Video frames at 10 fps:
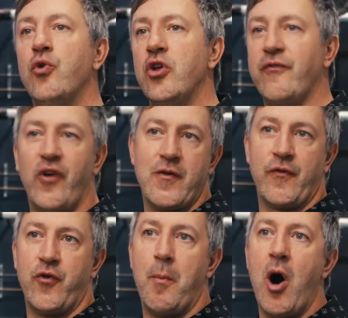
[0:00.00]
really
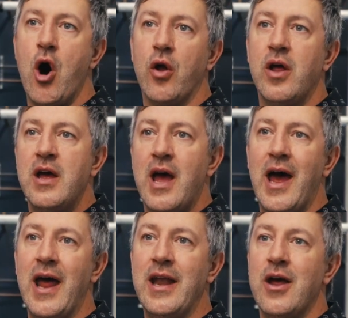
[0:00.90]
flavorful malt
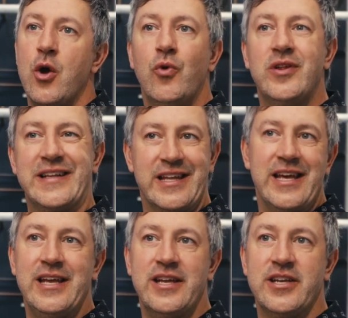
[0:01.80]
and really
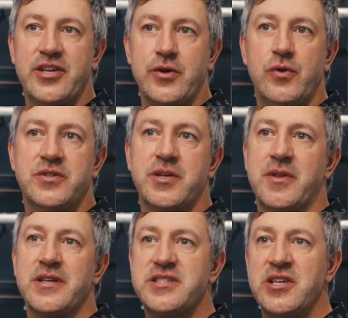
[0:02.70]
leaned into some of
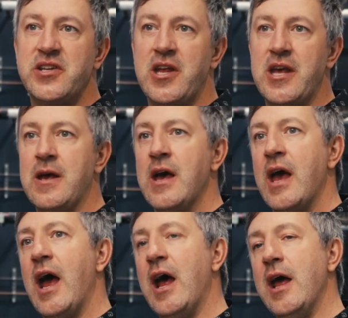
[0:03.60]
the acidity?
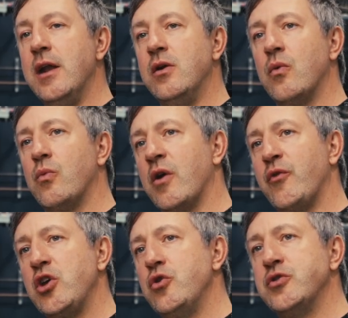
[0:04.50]
And what if
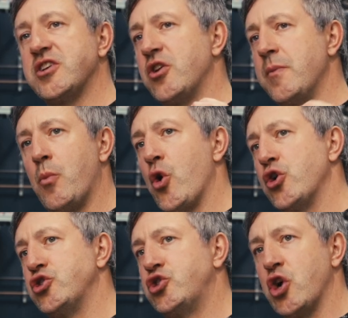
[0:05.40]
we use a little bit more
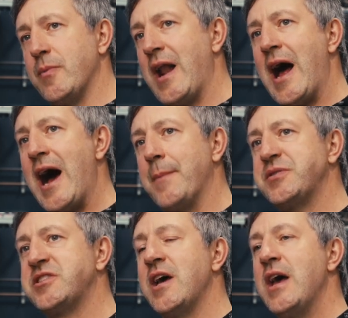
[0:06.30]
German
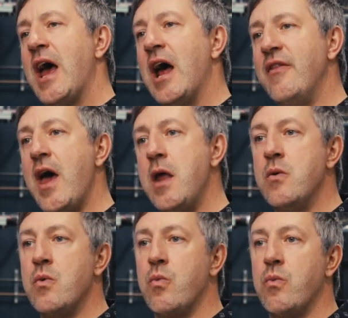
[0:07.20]
hops? And
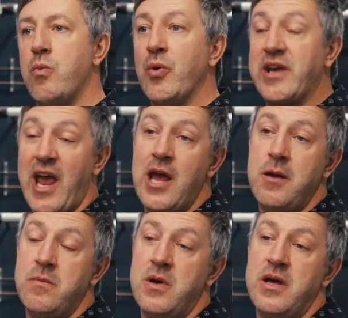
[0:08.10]
then what we
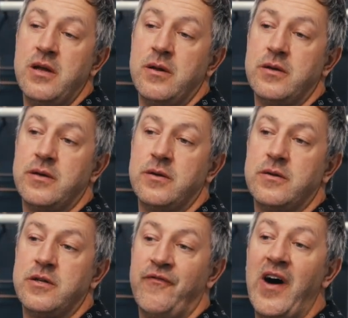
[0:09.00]
came
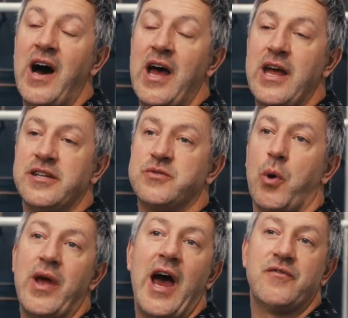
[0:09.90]
to find is what
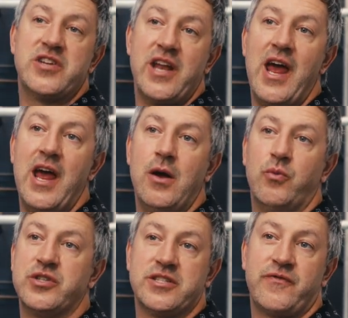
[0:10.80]
we have today,
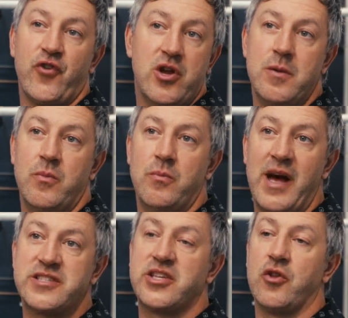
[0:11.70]
which is pFriem
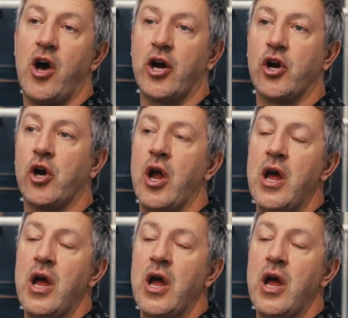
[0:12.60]
Mexican lager.